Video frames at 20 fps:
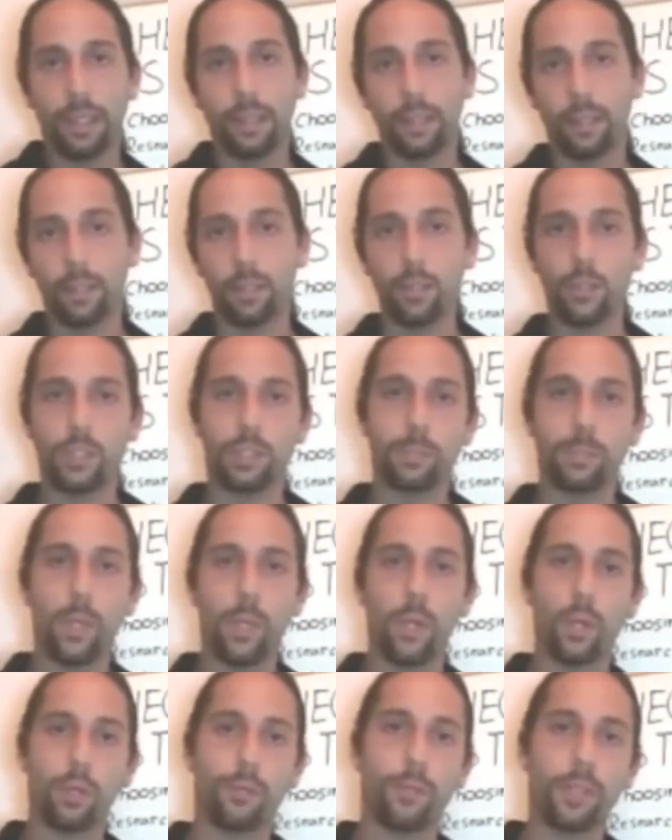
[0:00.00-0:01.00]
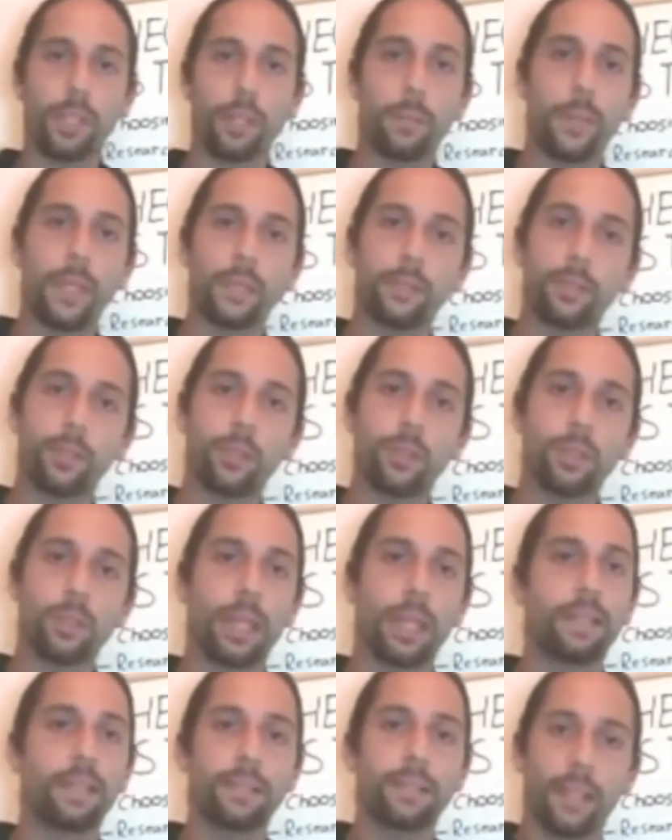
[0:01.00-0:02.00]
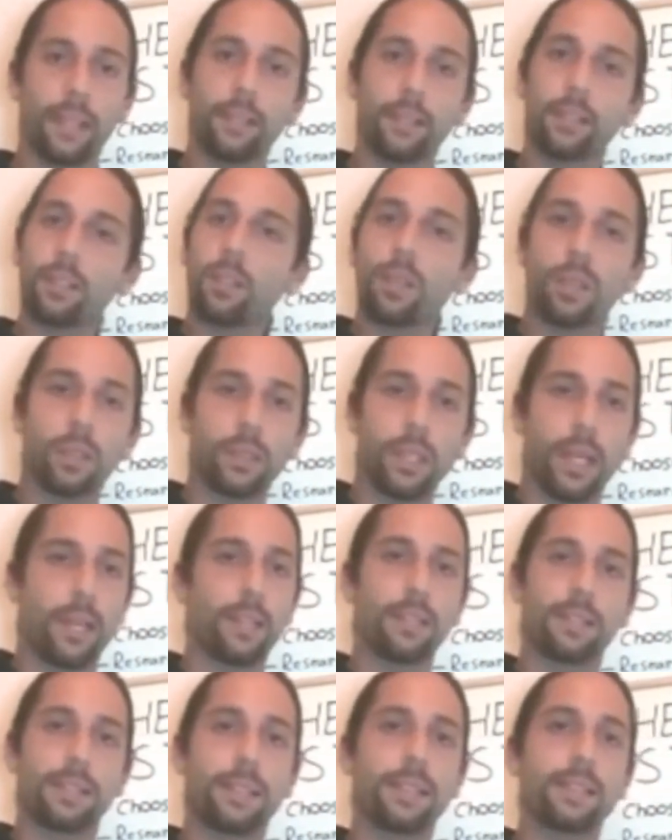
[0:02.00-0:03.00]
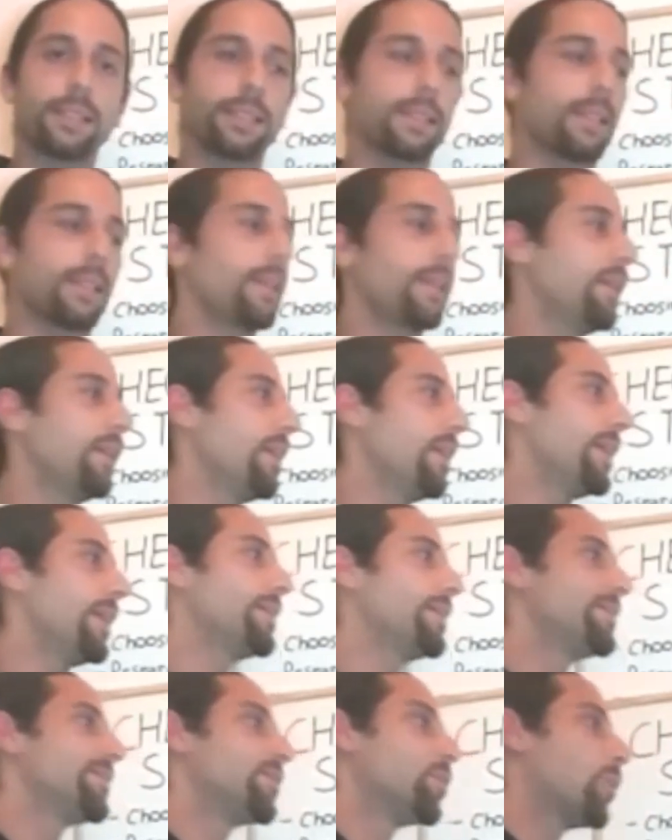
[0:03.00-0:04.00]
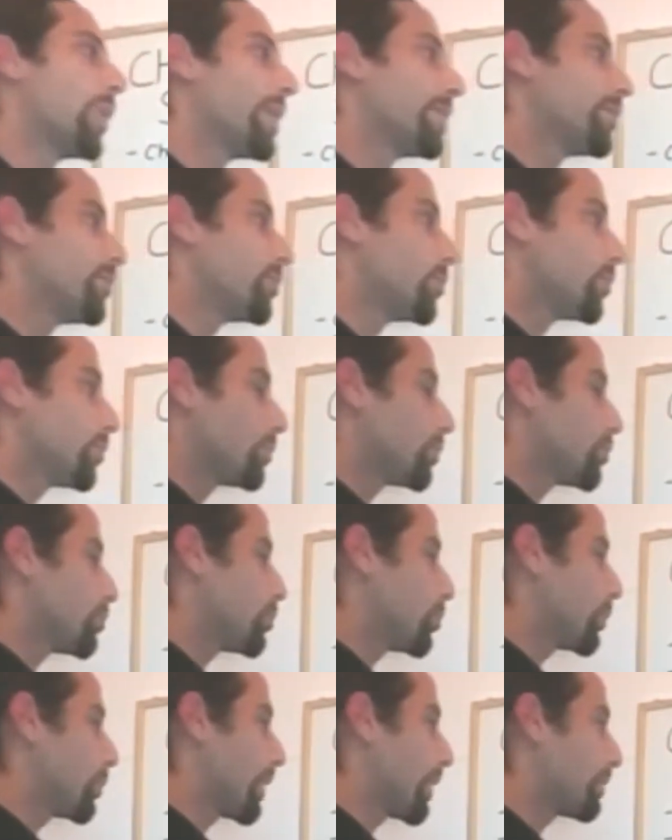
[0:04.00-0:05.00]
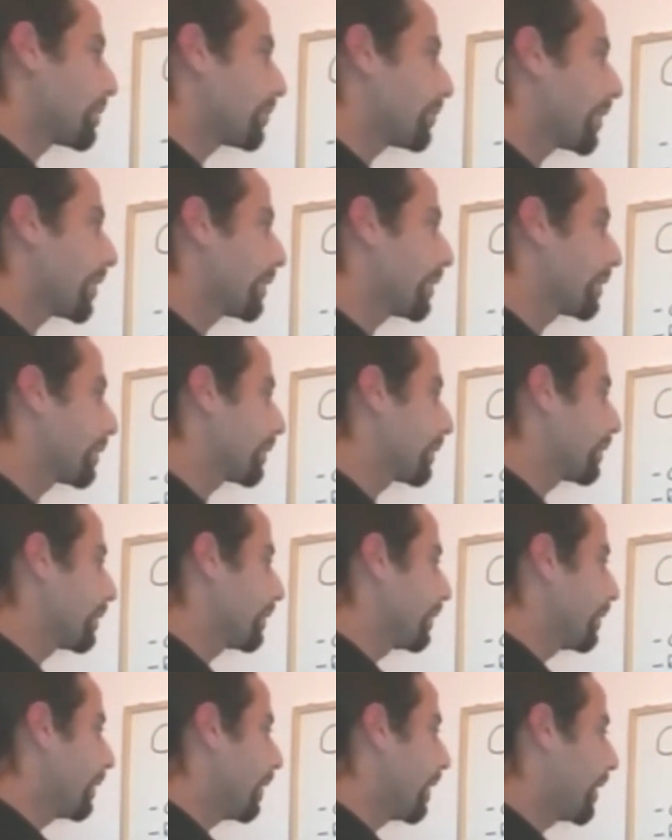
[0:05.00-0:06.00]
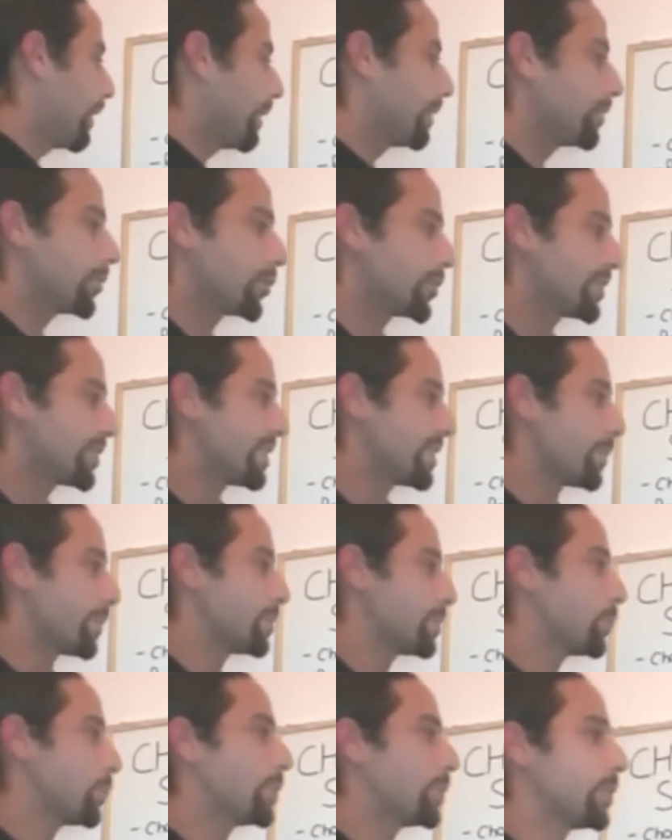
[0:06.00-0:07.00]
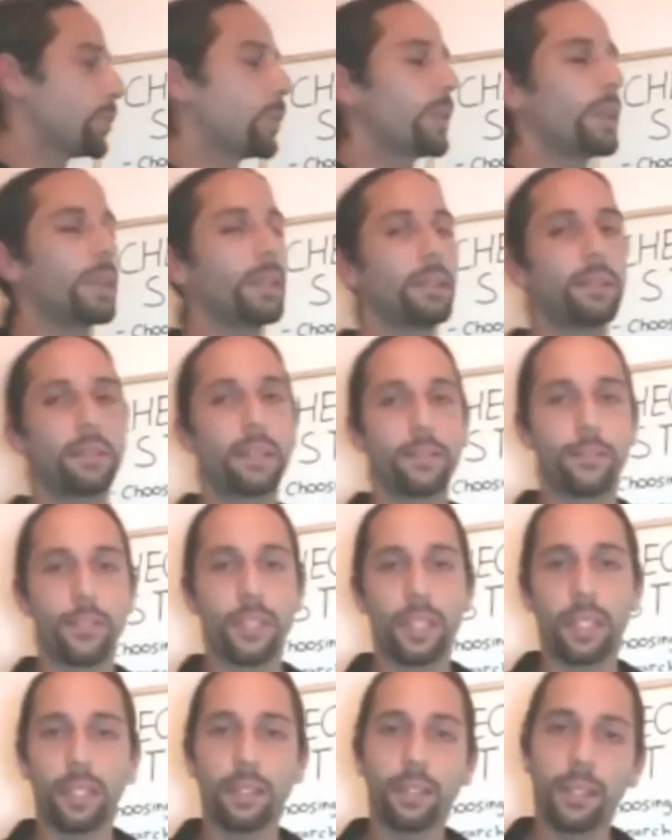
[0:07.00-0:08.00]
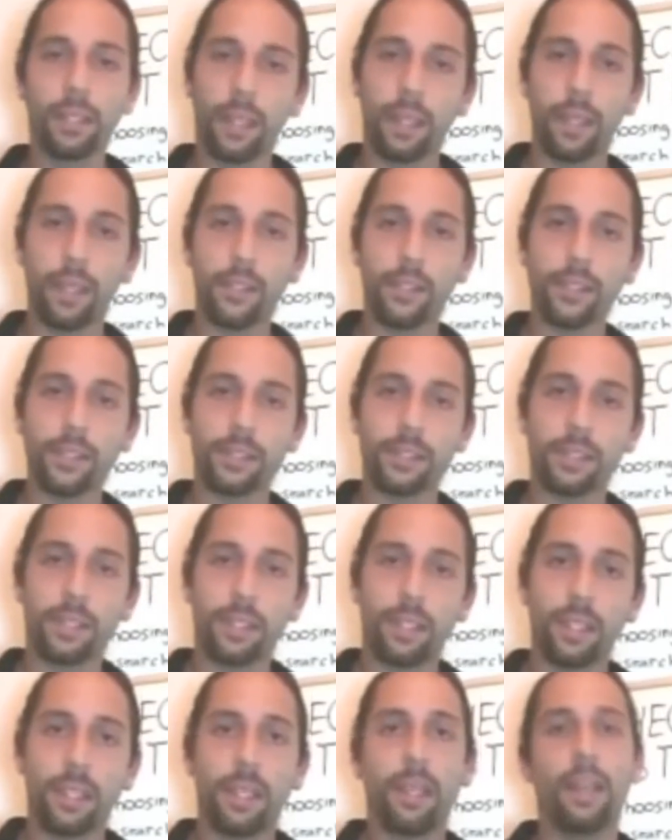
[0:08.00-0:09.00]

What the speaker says: It includes both fundamental and technical analysis, and it's a way to kind of like intercept between different indicators,